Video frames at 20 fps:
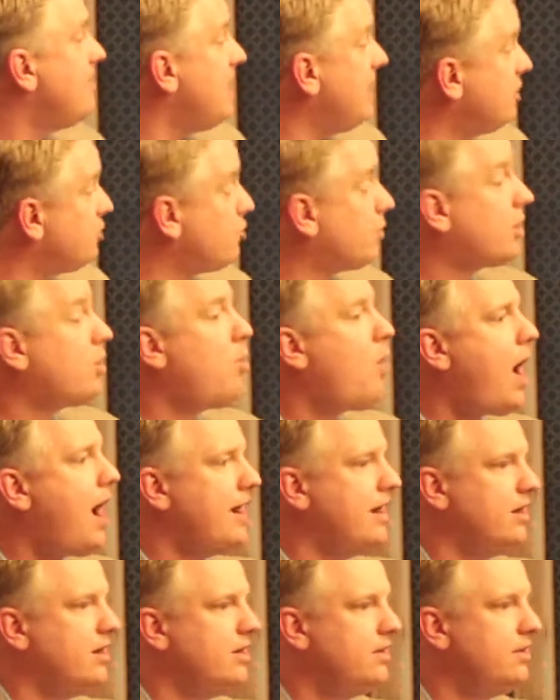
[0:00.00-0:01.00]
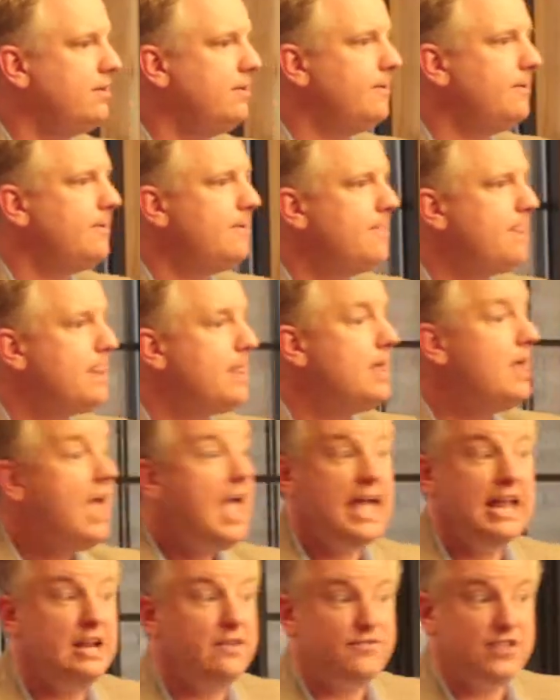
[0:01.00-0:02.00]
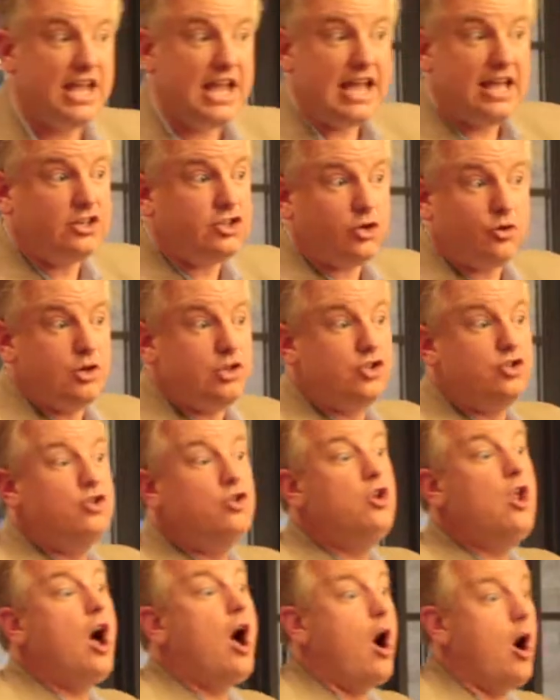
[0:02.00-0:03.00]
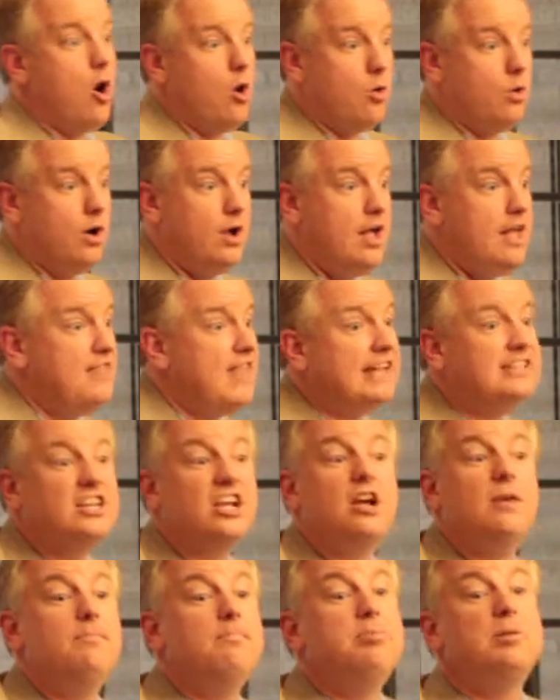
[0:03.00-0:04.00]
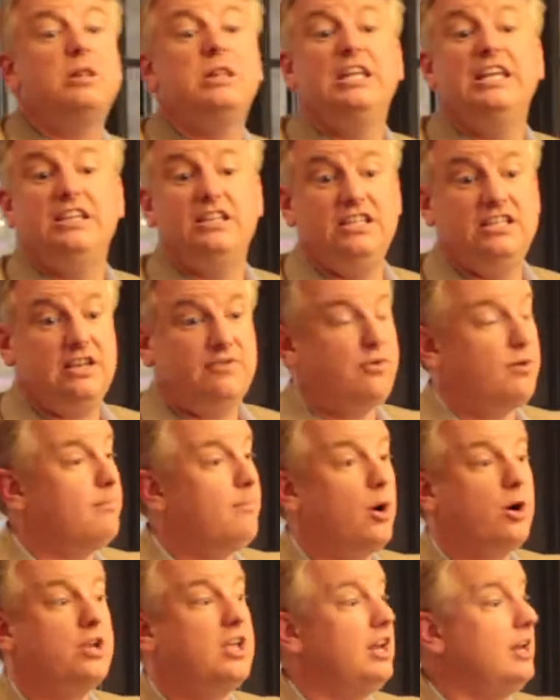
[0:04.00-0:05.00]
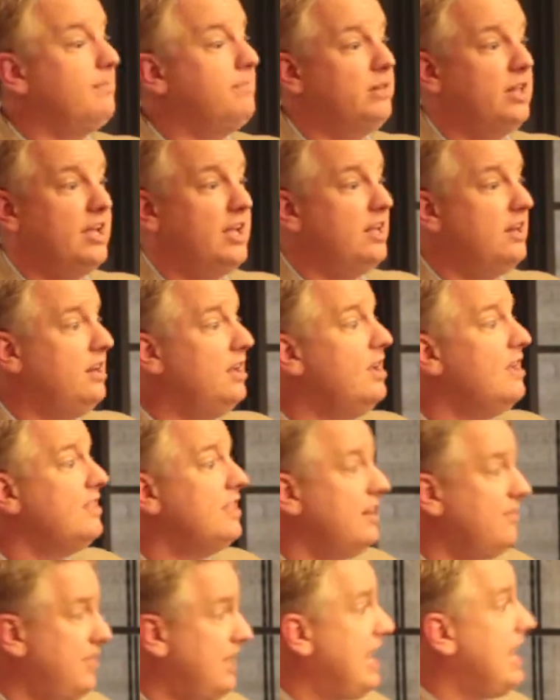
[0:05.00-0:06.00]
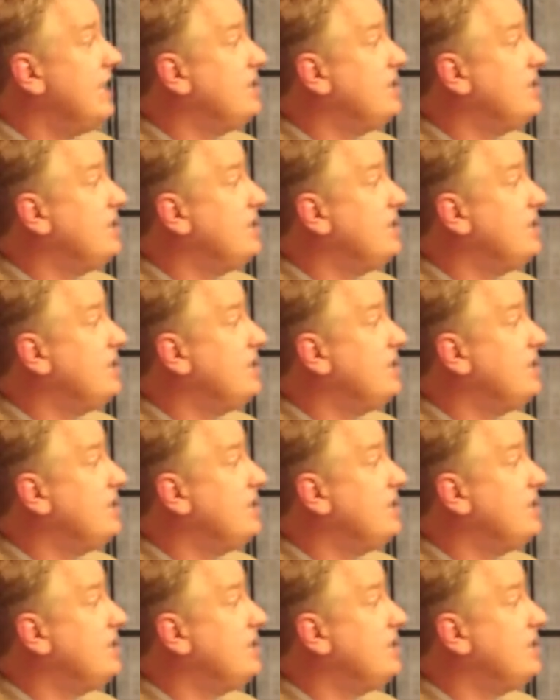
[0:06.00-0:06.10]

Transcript: that is required? And if the answer is no, that's a completely different marketing plan than if the